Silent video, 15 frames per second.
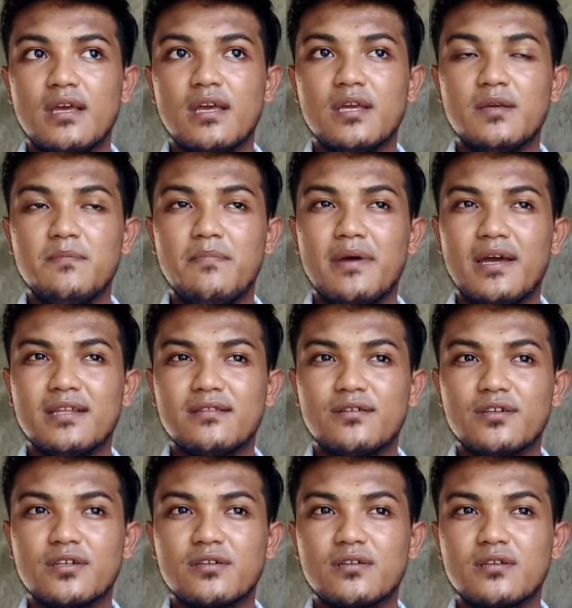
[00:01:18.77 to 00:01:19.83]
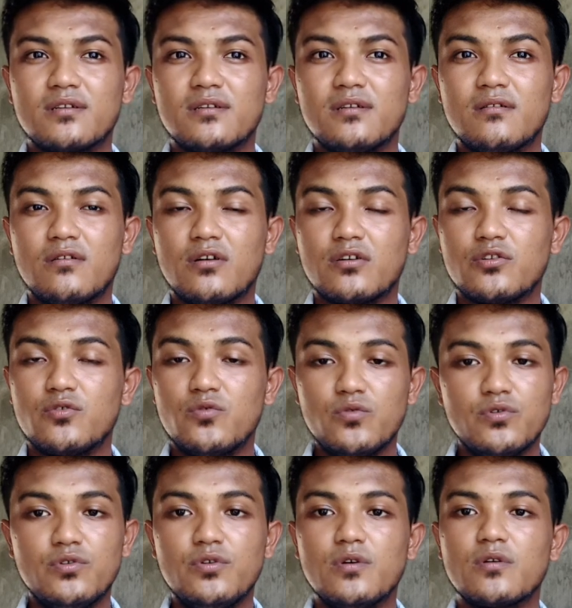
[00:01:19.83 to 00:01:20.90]
a better,
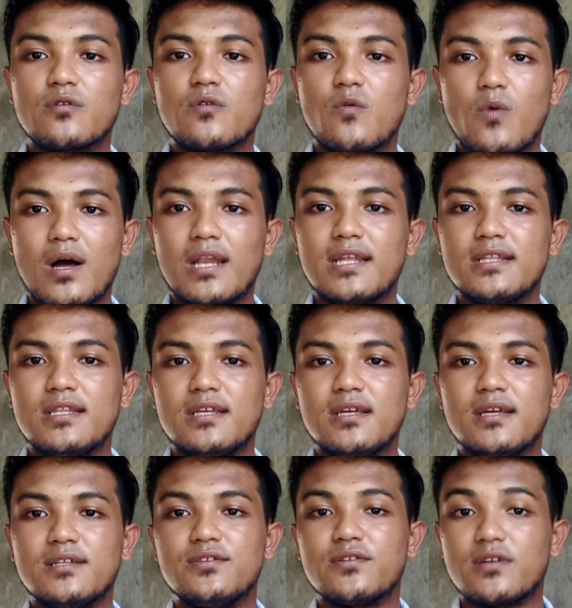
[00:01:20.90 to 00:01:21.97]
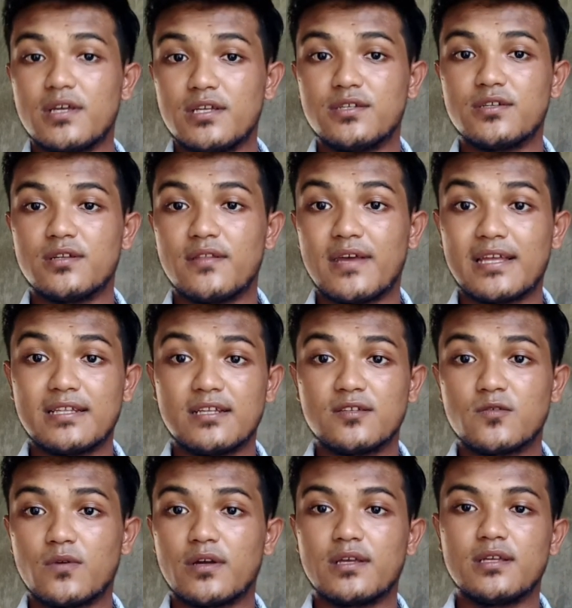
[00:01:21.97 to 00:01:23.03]
good quality education. That
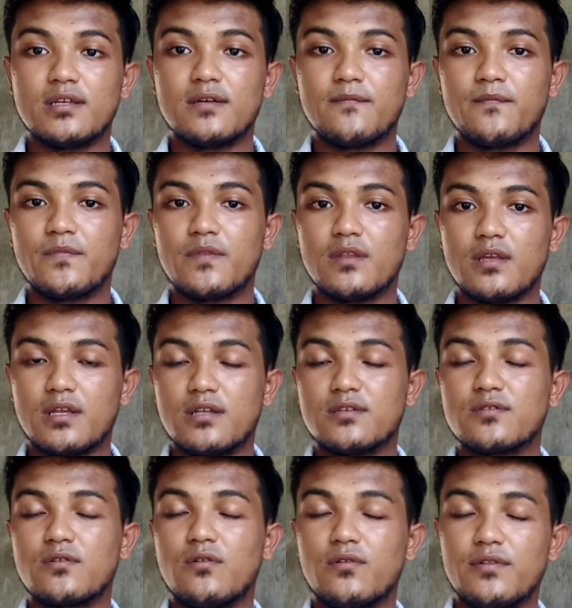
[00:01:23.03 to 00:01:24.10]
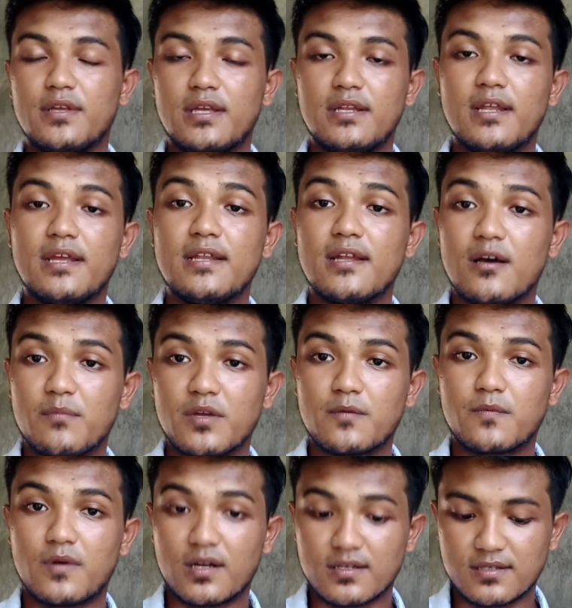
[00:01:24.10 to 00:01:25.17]
is why it is called a
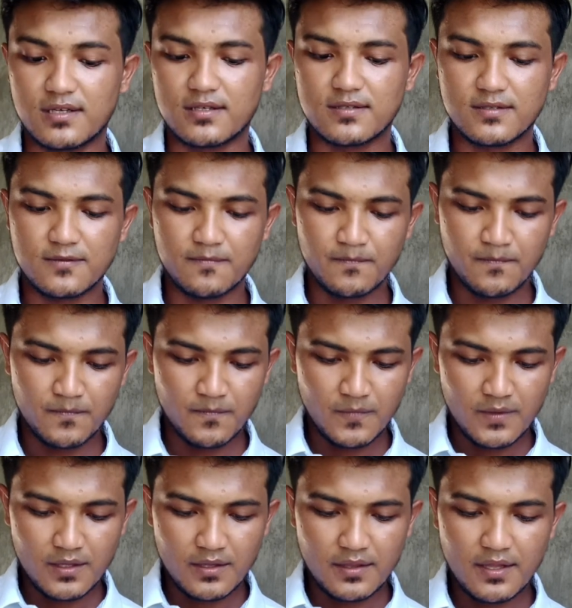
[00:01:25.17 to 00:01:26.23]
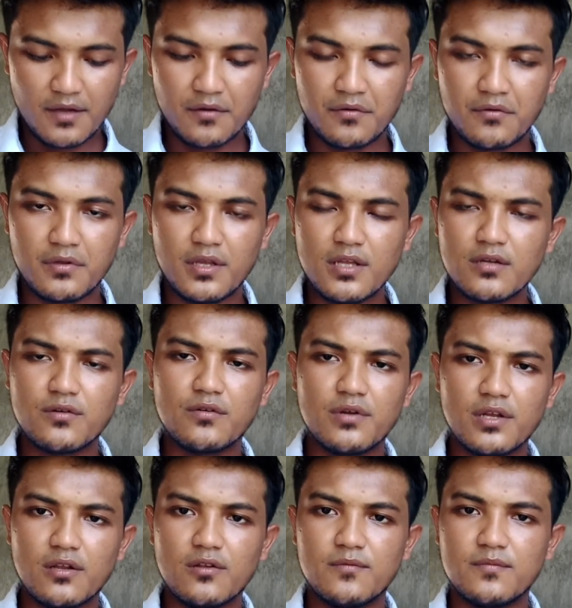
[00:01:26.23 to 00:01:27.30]
dynamic process. Now, in
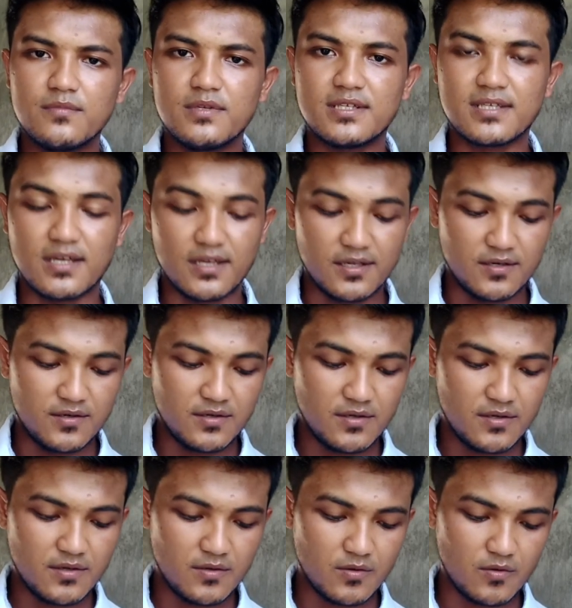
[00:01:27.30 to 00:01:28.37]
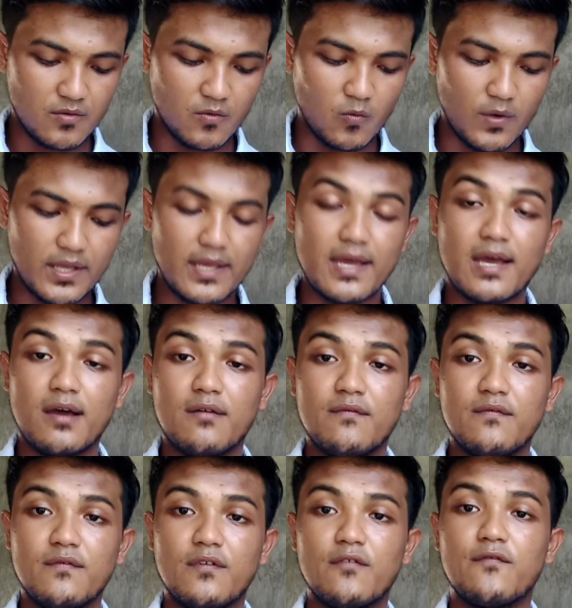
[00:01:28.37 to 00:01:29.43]
curriculum design, we
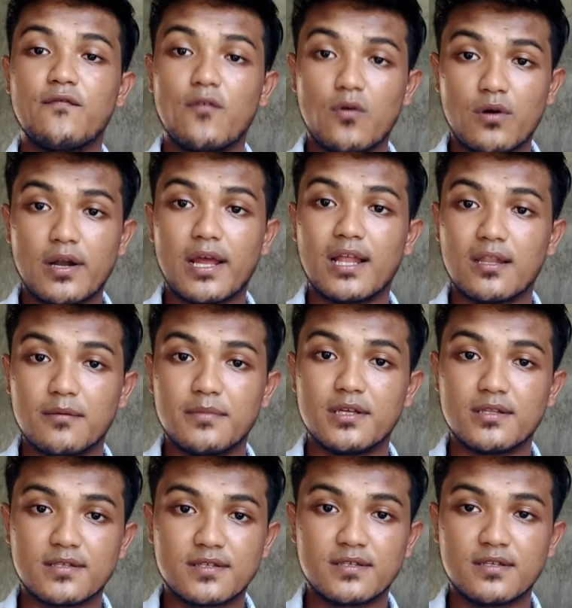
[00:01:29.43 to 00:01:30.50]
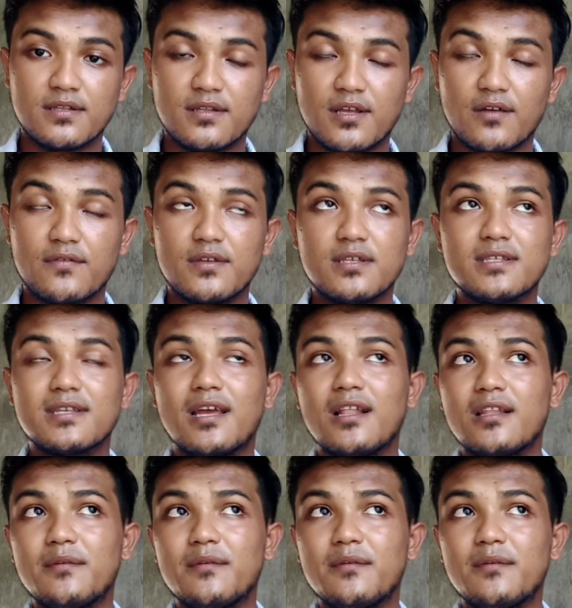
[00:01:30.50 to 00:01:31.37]
have four elements. Now these